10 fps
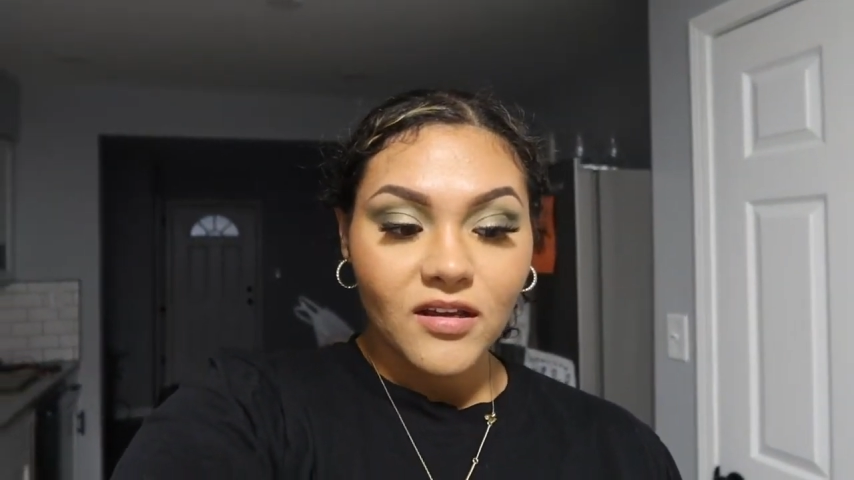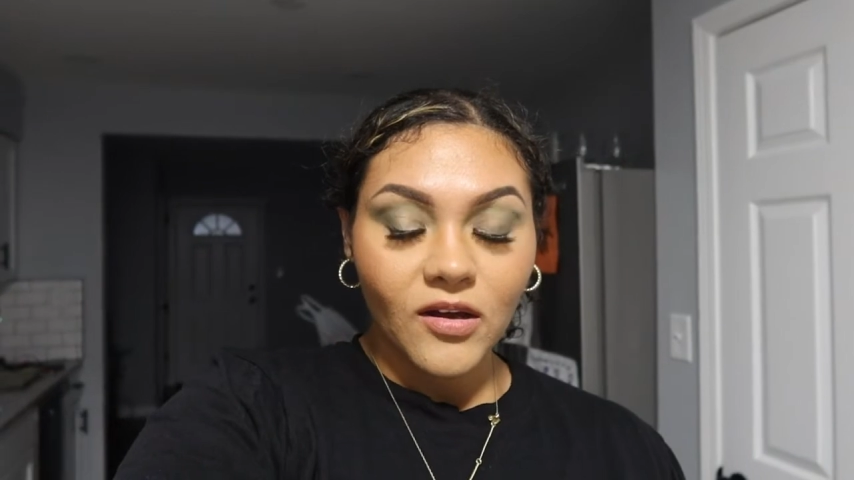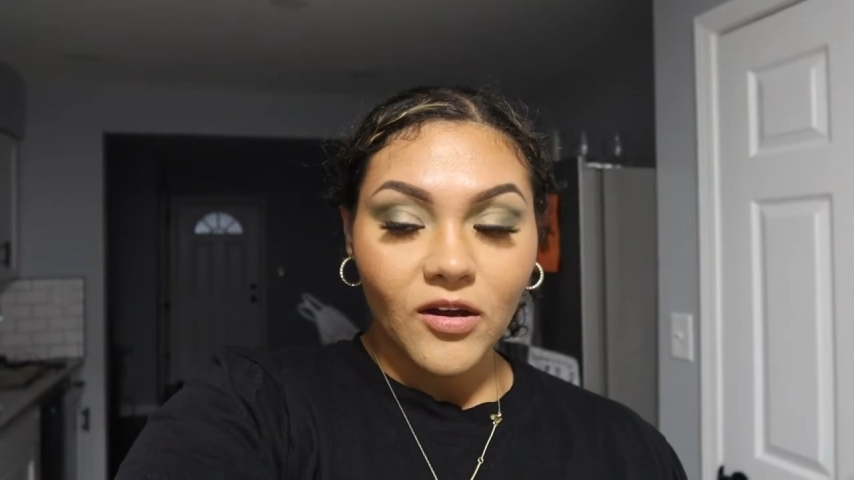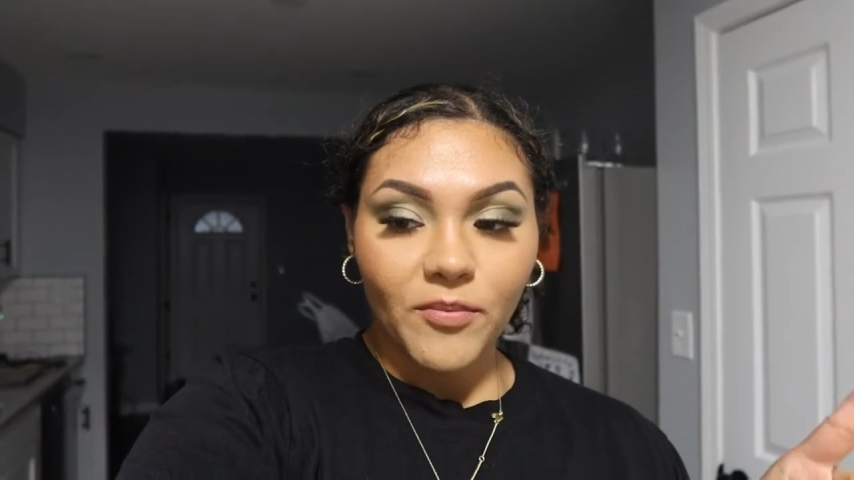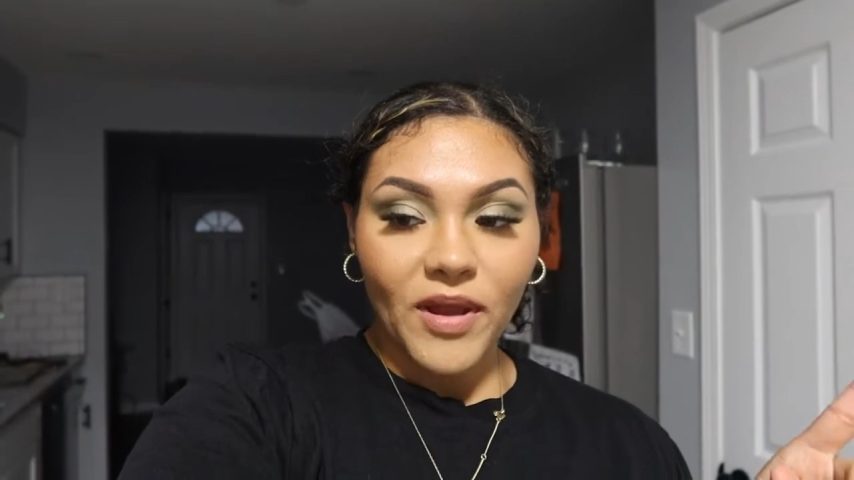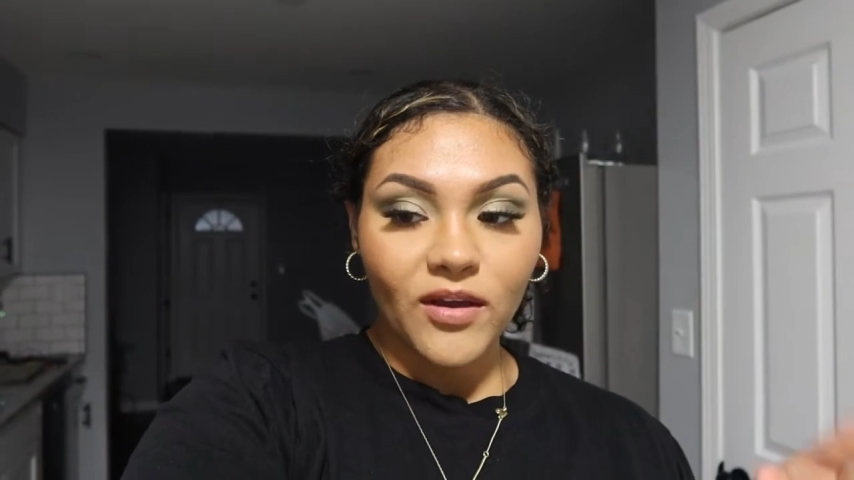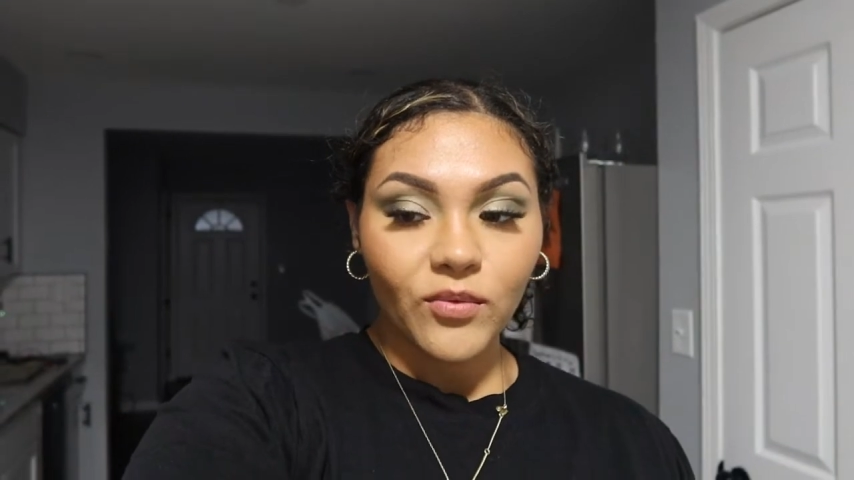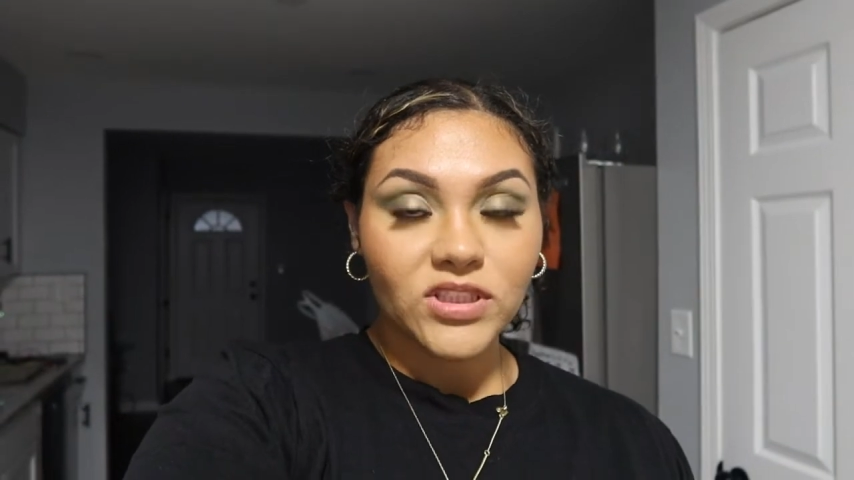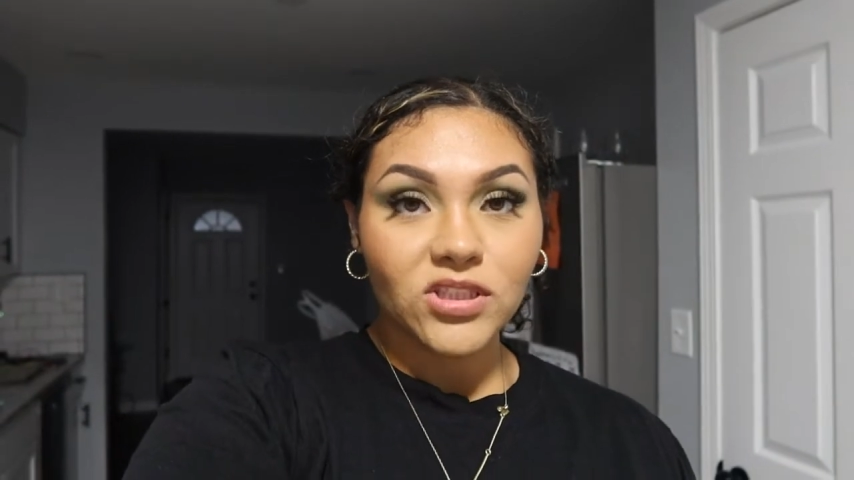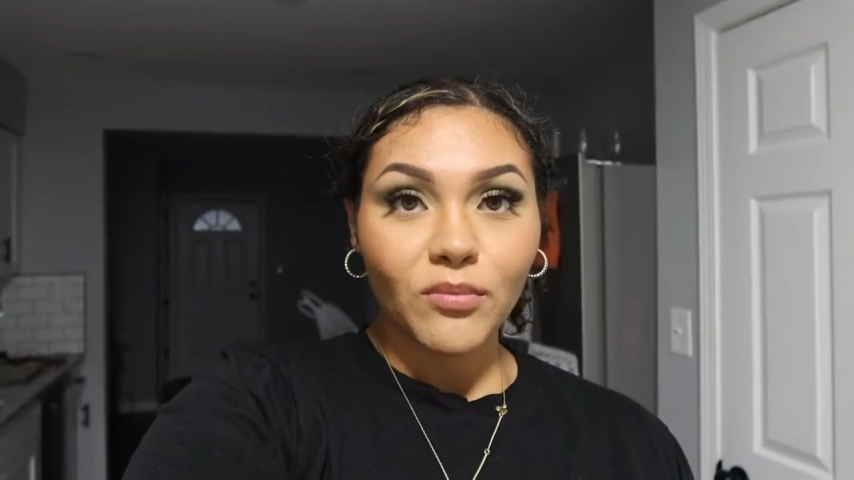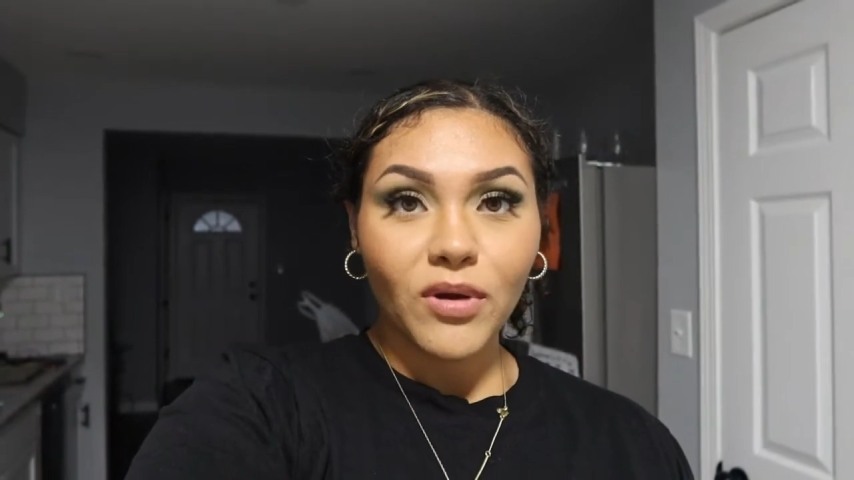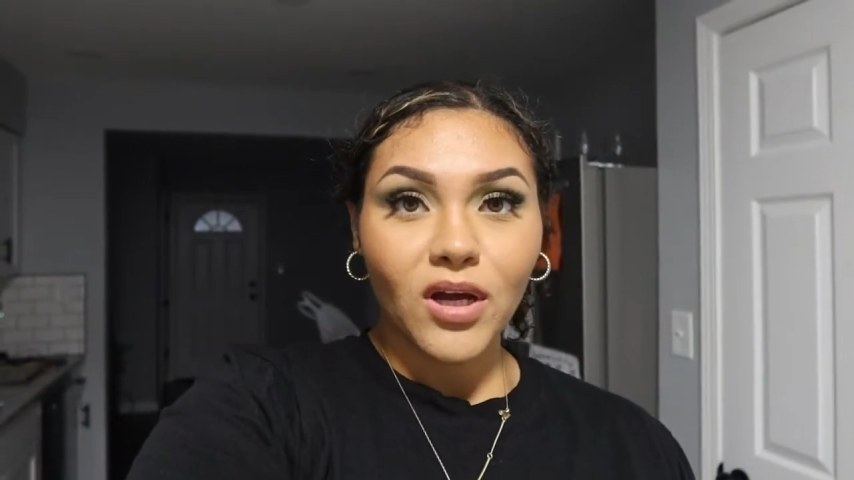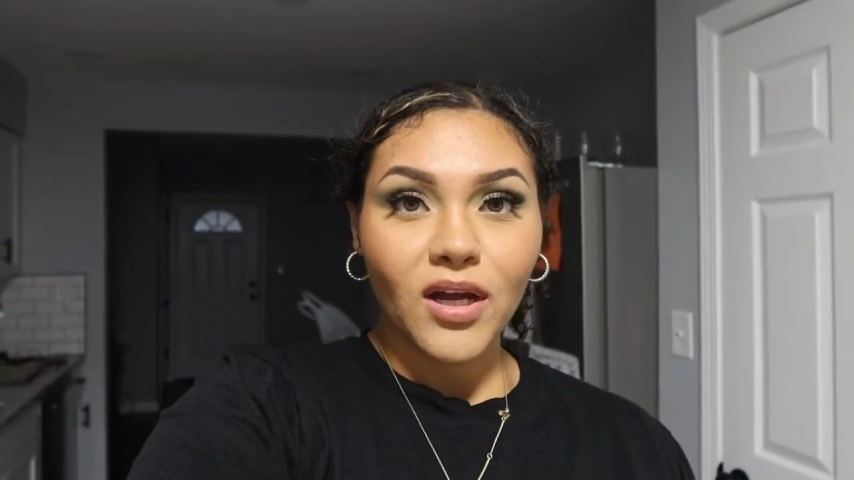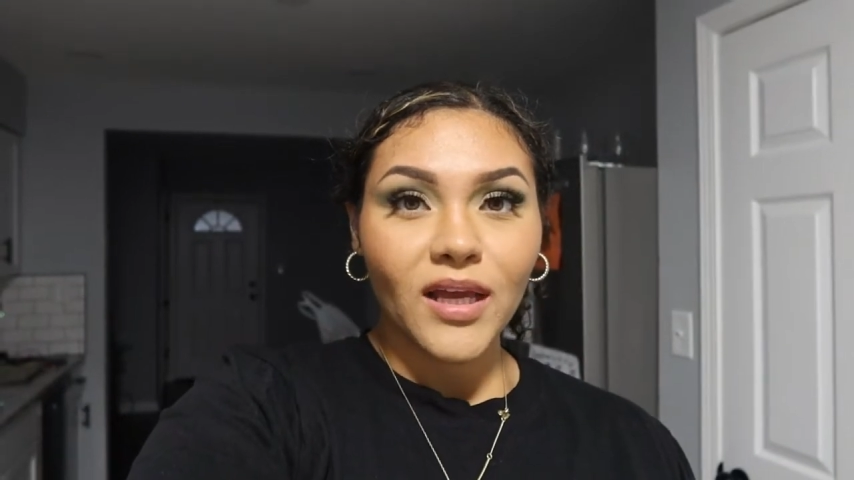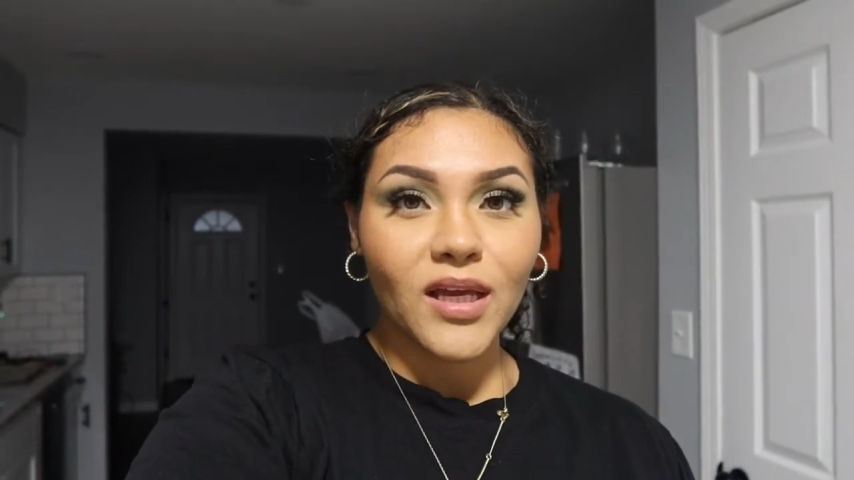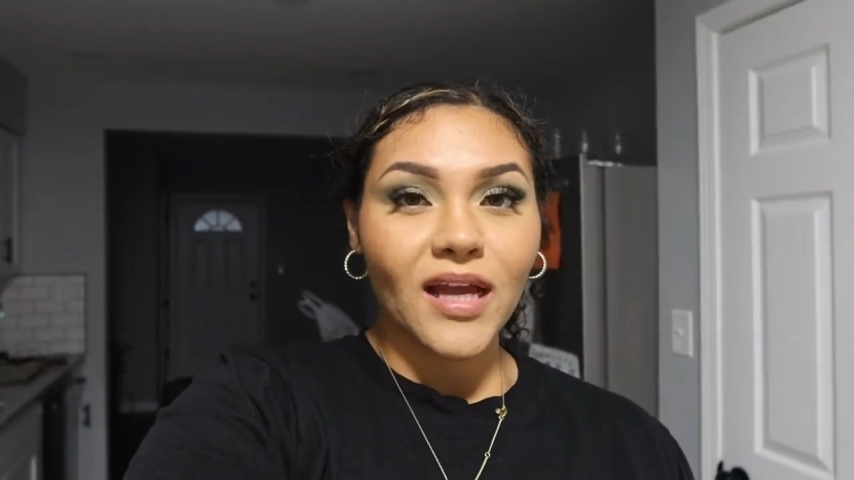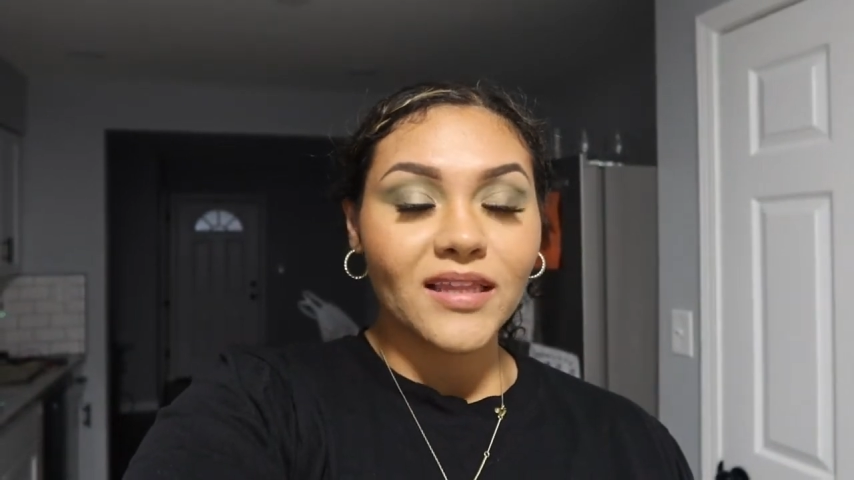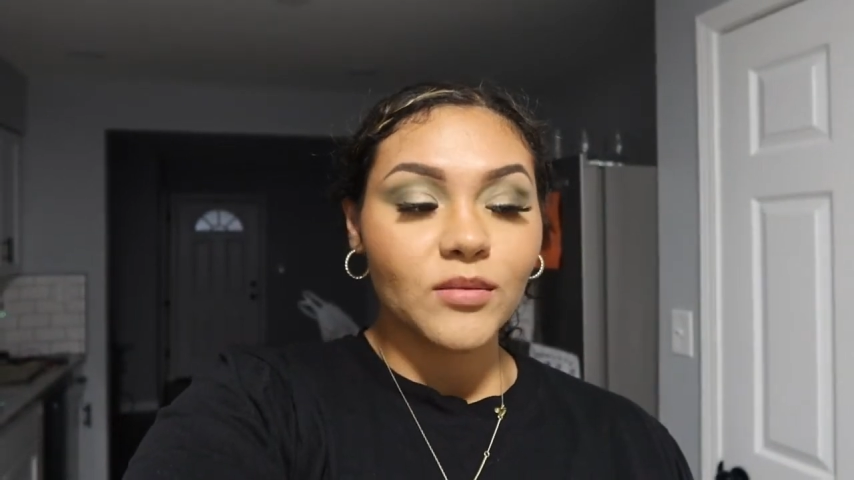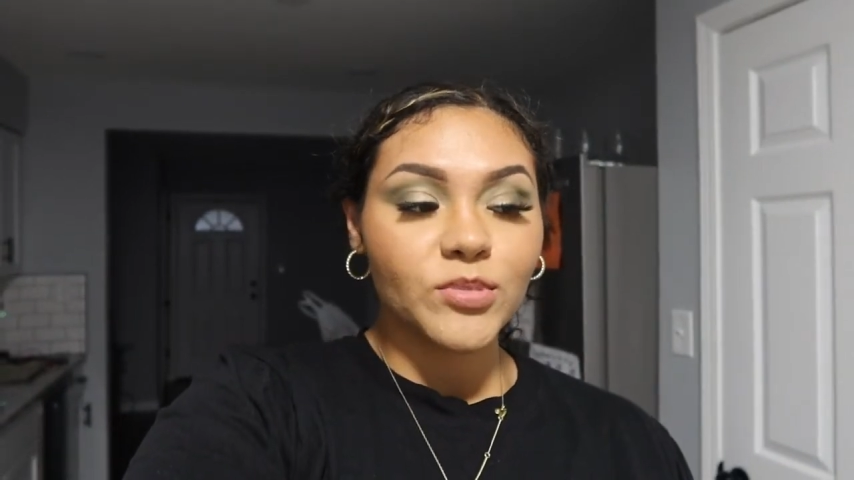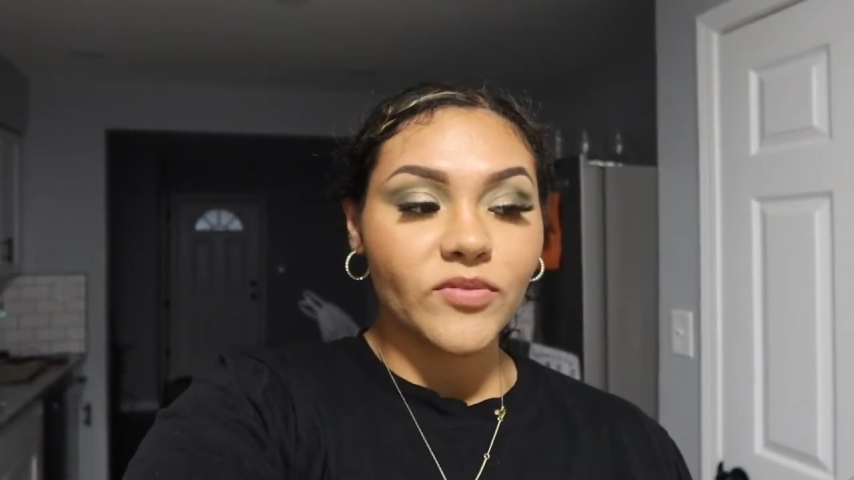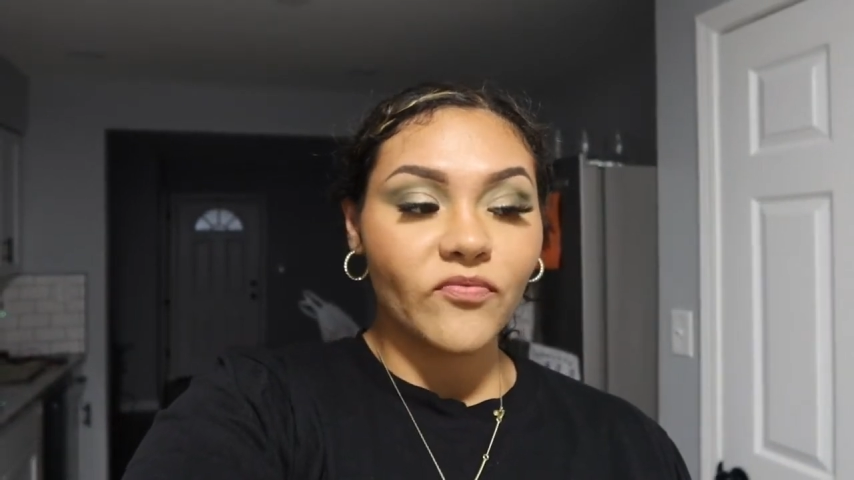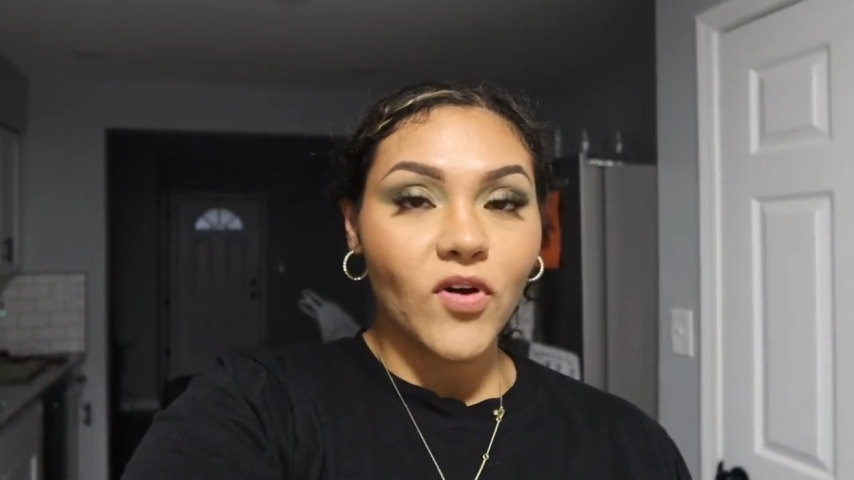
Um, I went to the mall and I got them some